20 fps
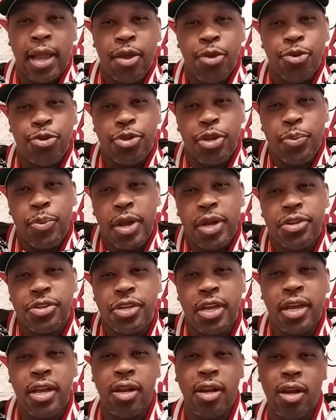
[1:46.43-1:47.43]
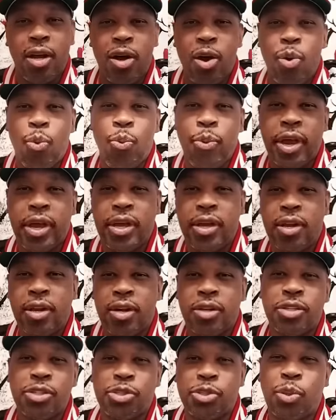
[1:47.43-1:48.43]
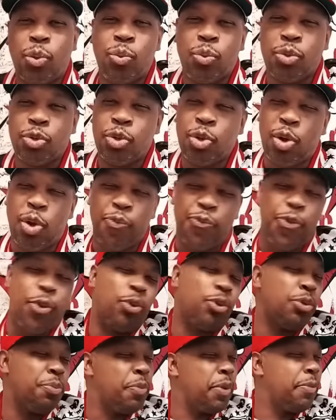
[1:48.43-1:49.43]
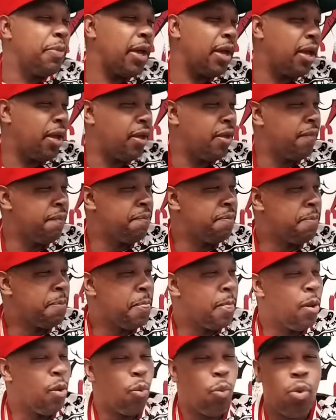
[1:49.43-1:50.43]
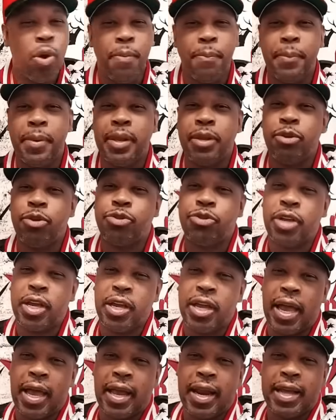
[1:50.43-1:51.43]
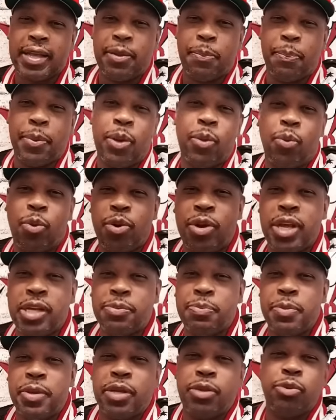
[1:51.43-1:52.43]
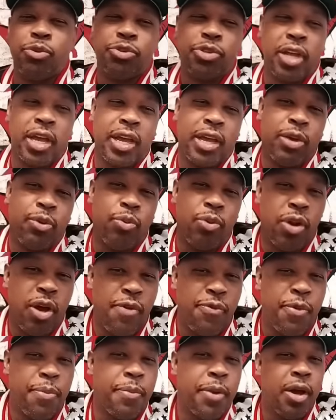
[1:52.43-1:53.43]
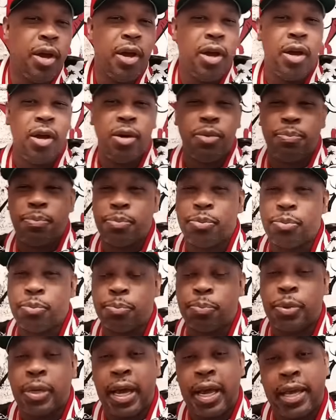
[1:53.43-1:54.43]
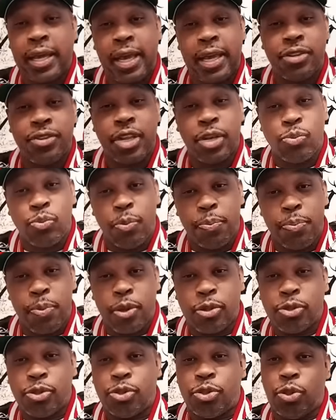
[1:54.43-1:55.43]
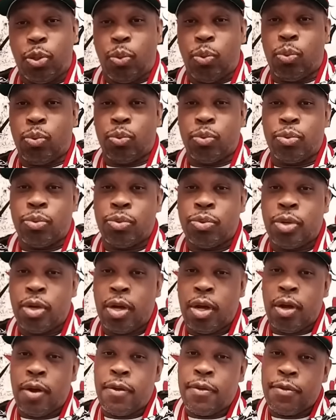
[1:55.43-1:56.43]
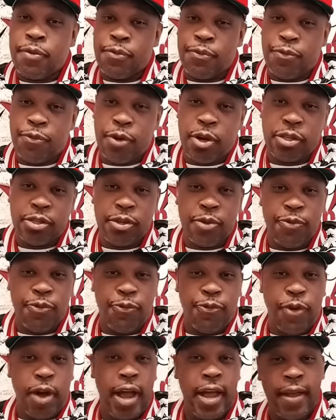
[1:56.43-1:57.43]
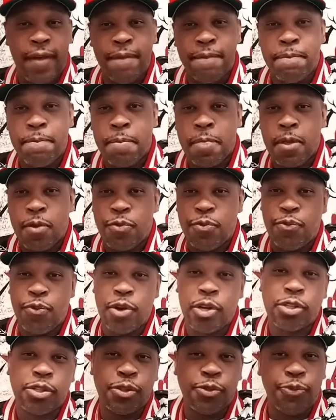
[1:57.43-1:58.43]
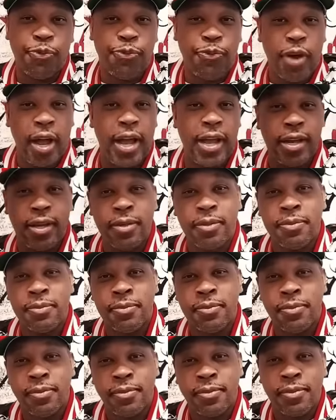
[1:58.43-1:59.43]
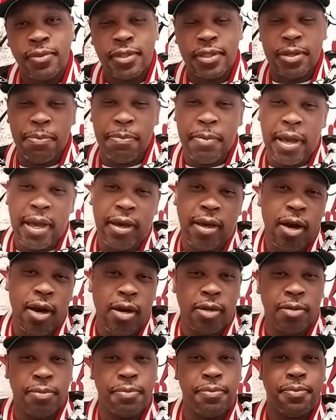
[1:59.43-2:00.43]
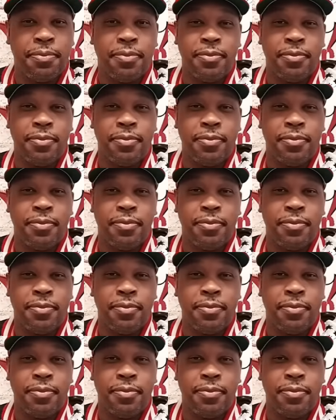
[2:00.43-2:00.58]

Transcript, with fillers: You see what he said he loved when he loved it. So you confusing me, man. One minute you say he acting like the B word. Next minute you saying you love him. But I guess that's what brothers do. Fuss and fight. Fuss and fight. And make up.